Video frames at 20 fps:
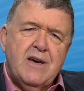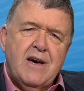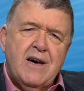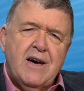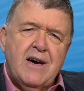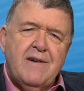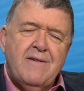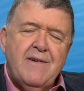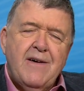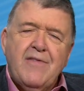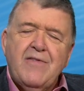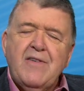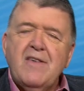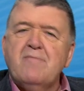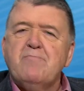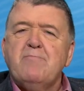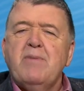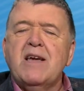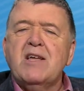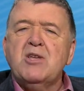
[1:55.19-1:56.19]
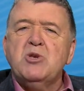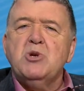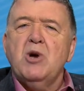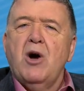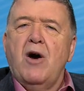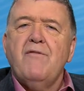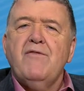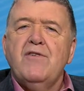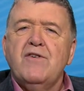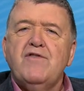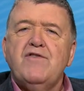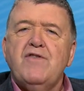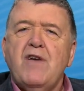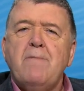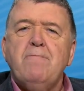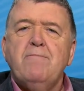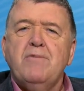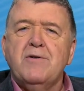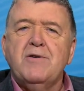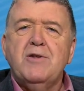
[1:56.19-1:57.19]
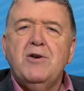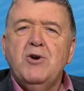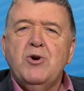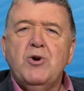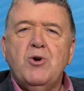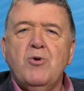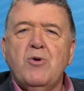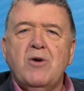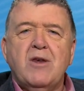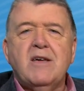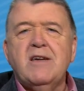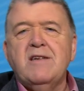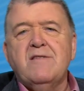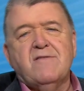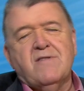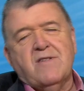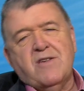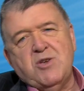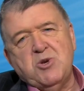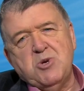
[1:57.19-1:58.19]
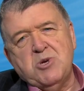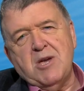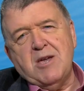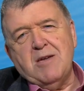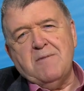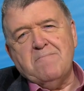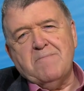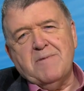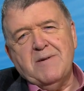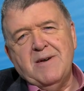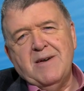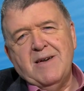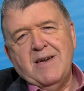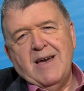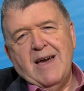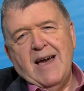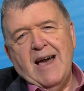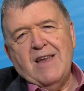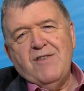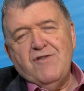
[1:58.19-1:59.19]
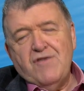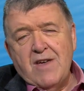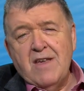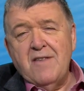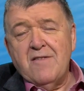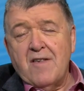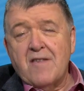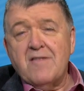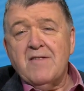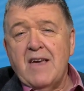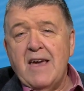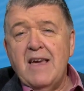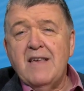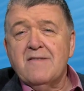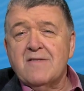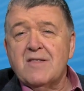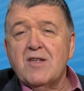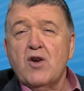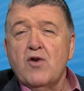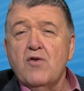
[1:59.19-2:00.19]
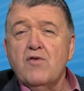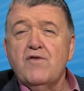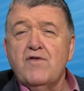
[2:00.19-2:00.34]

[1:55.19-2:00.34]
uh, this picture of the shepherd who leads his sheep. And Jesus is the Good